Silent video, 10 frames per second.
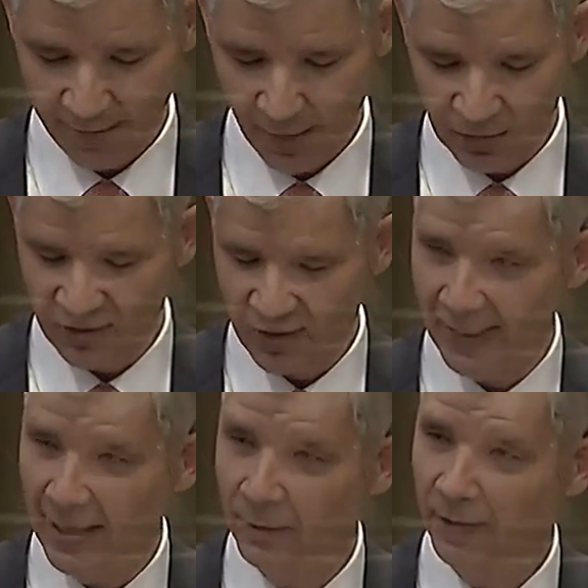They are
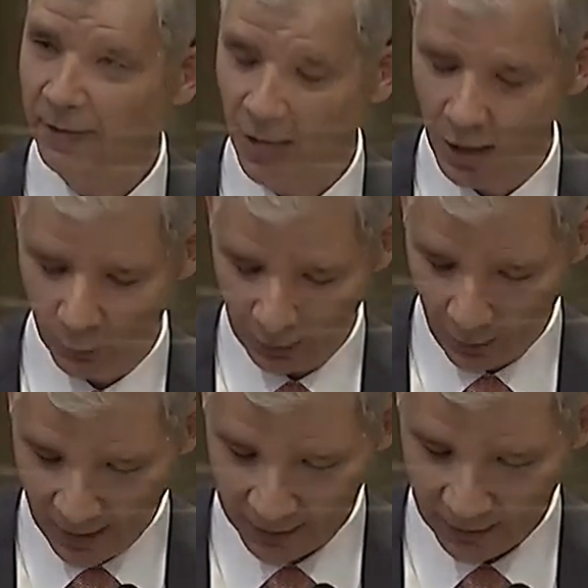set out in our
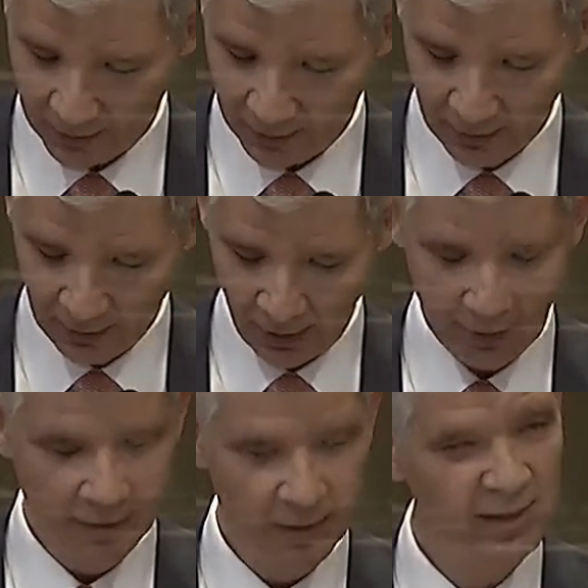request,
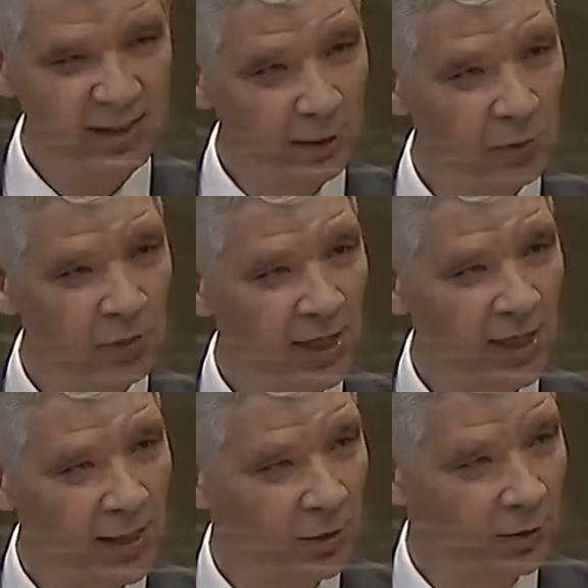and the distinguished
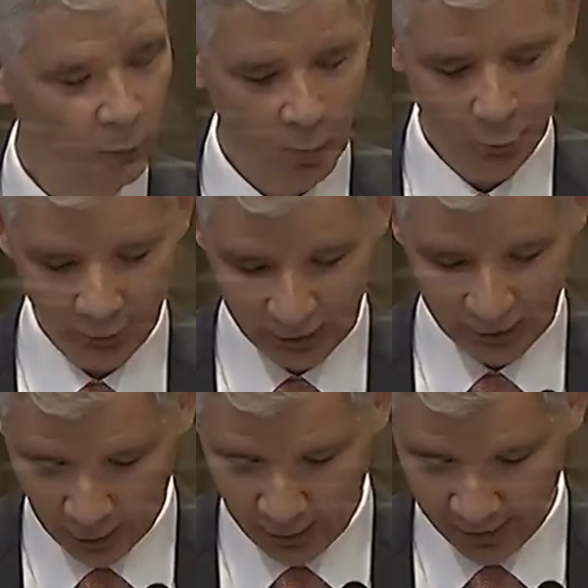agent will
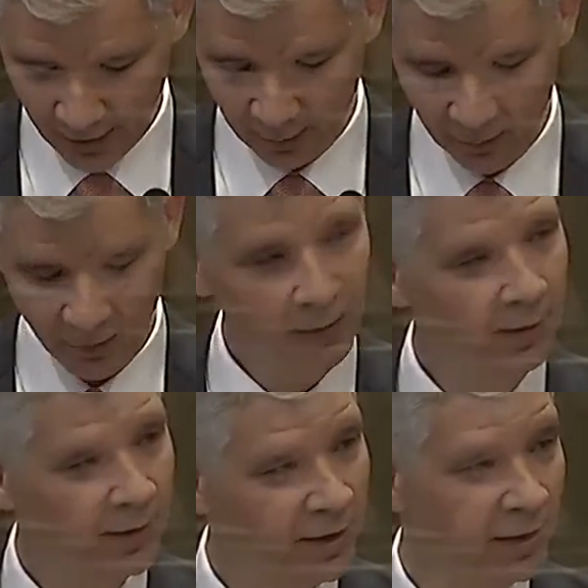return to them at
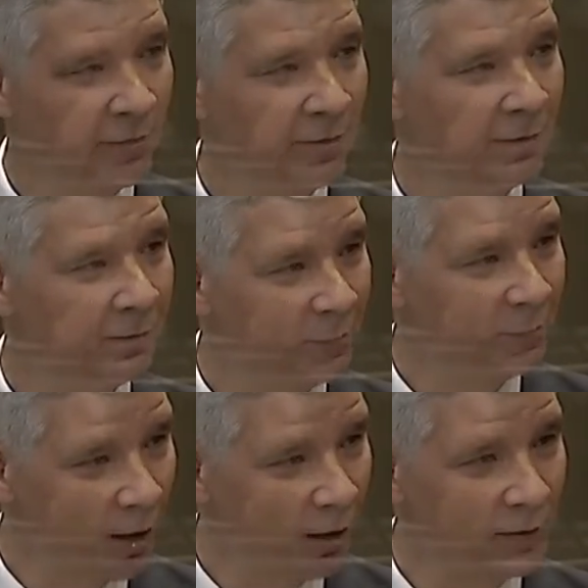the end of
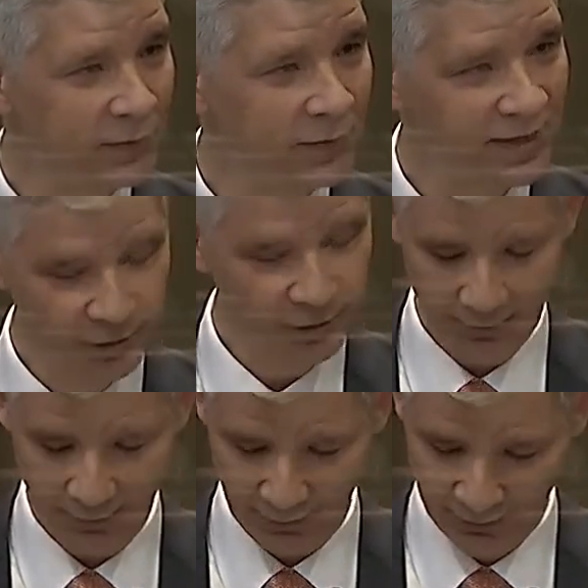tomorrow's session.
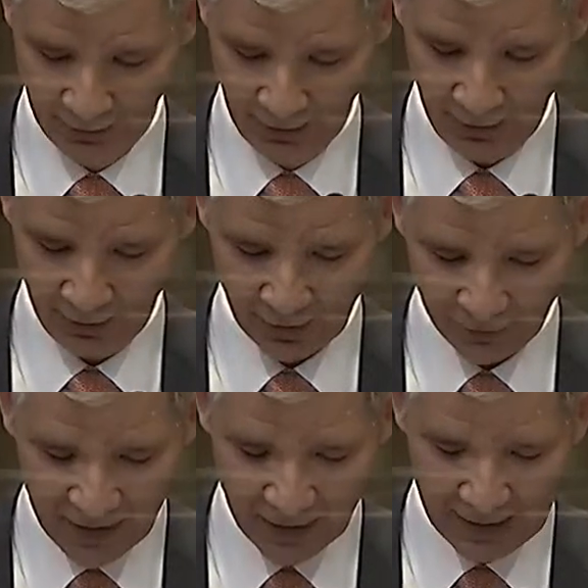
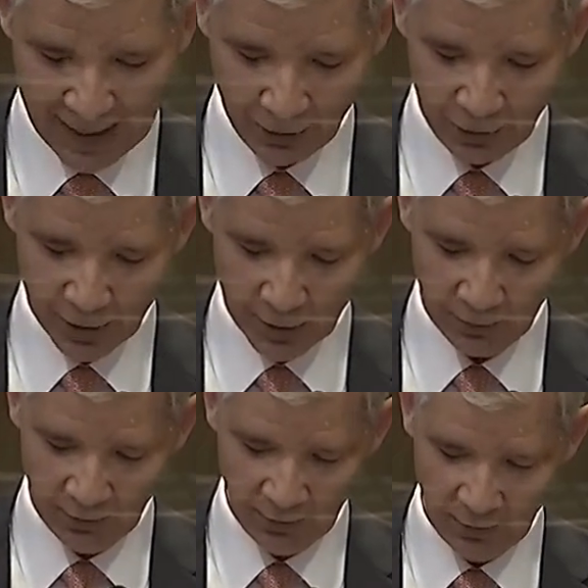Suffice it now to note
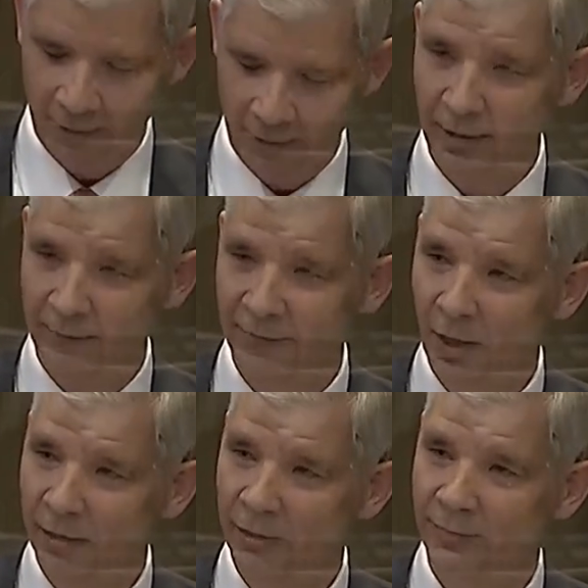that they
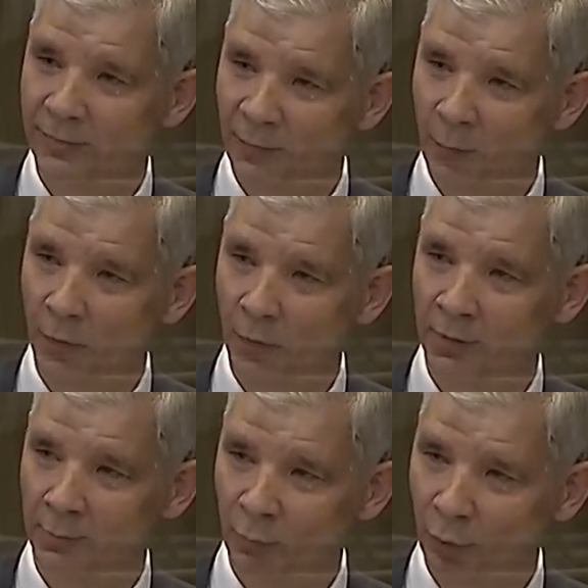fall into four
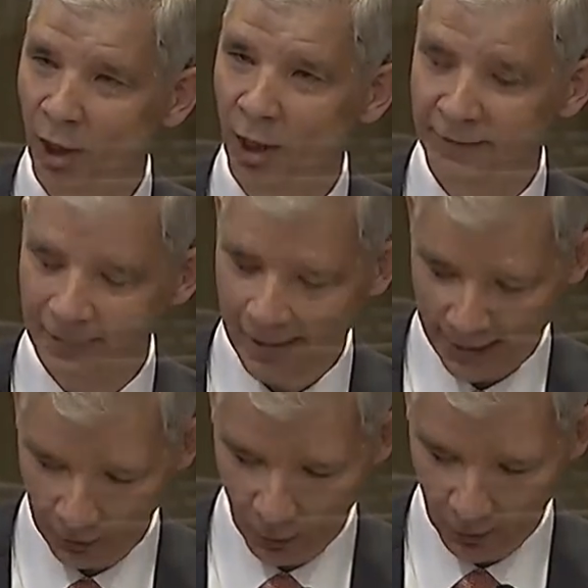broad
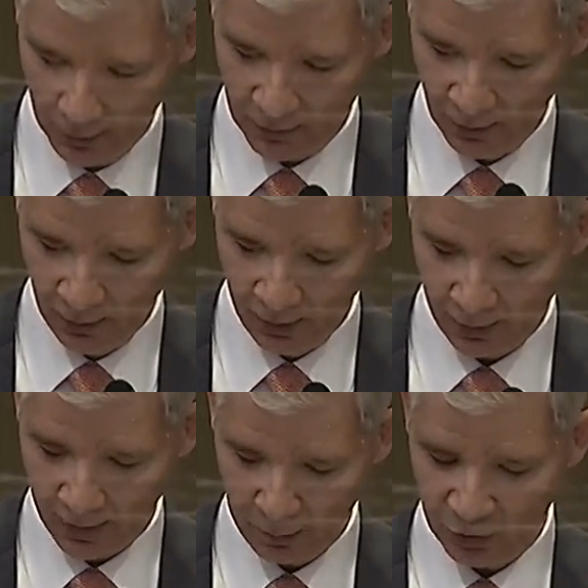categories
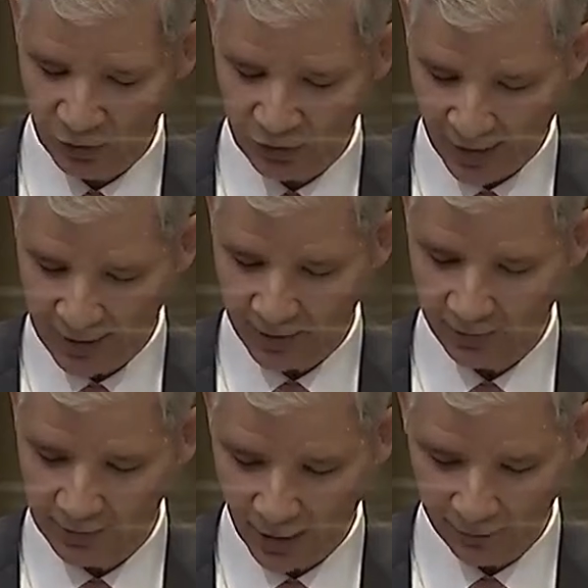that
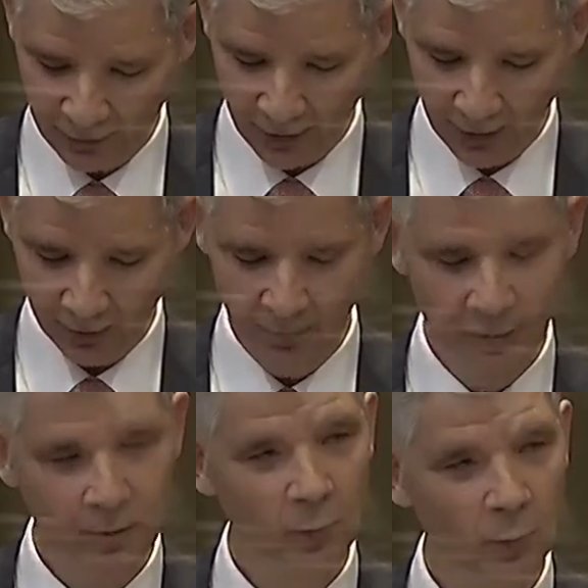precisely dovetail
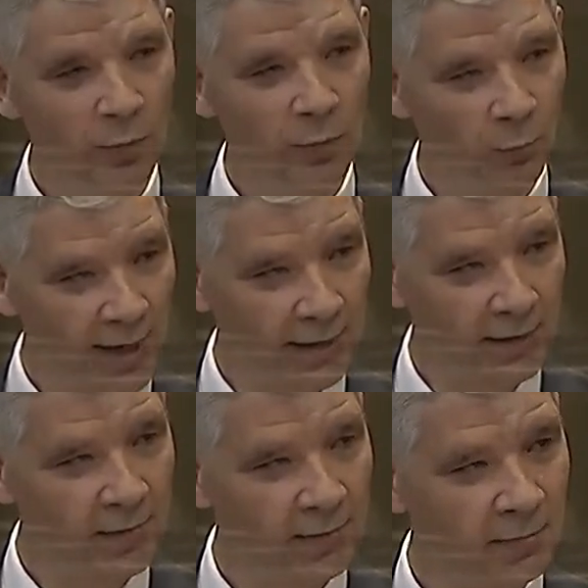with the
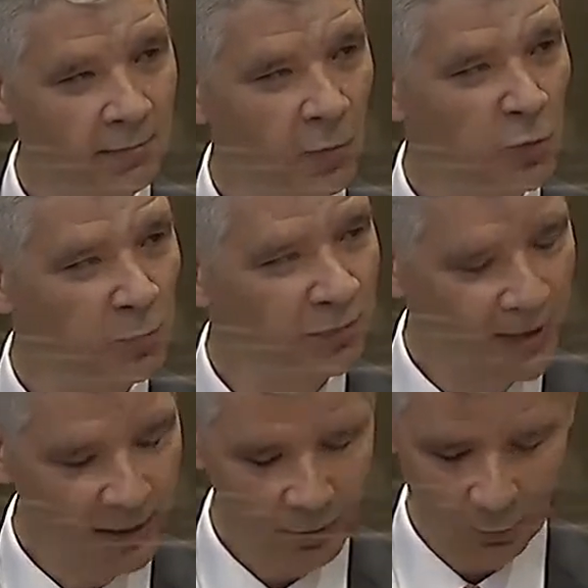rights whose
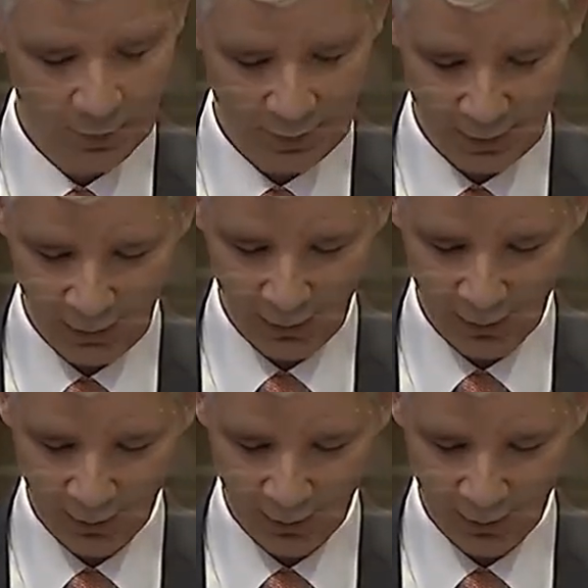protection we seek.